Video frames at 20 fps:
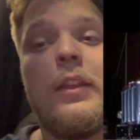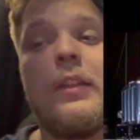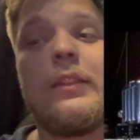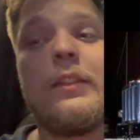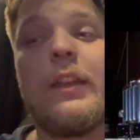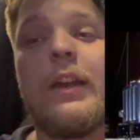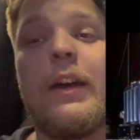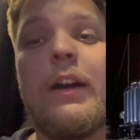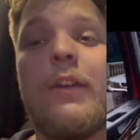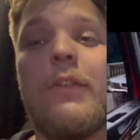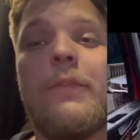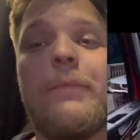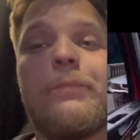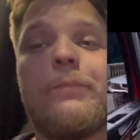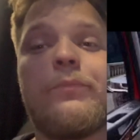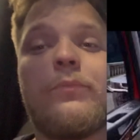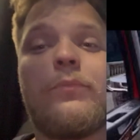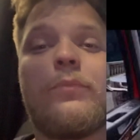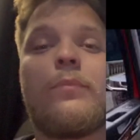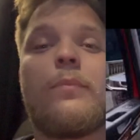Now,
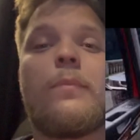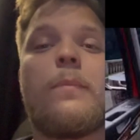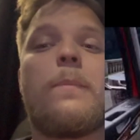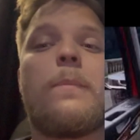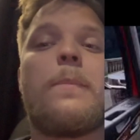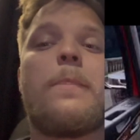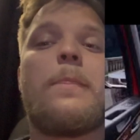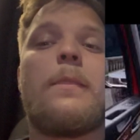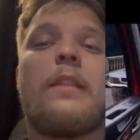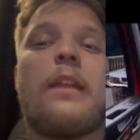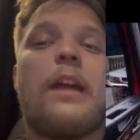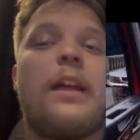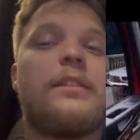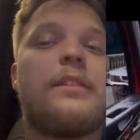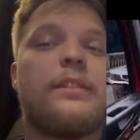the other